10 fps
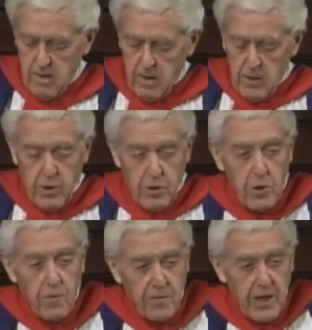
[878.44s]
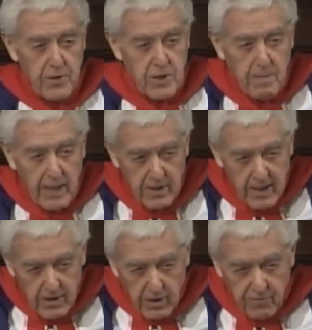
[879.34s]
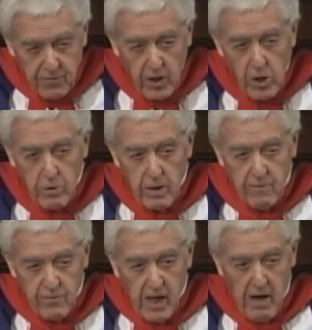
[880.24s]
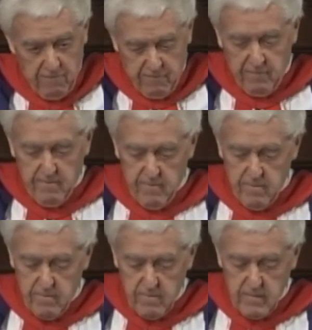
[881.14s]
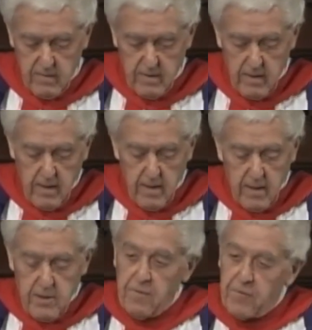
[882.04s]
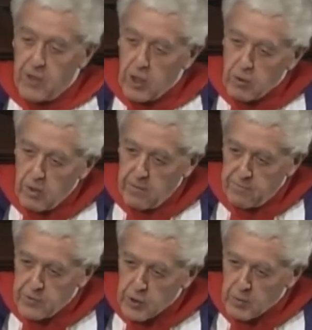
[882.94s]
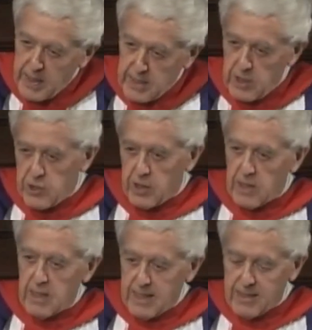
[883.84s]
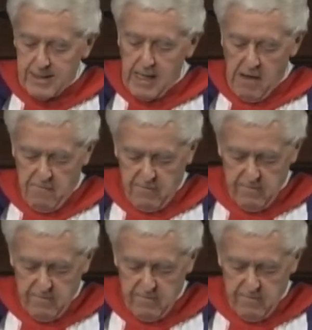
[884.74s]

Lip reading: The new faith is about the flow of life, the flow of new energy into life,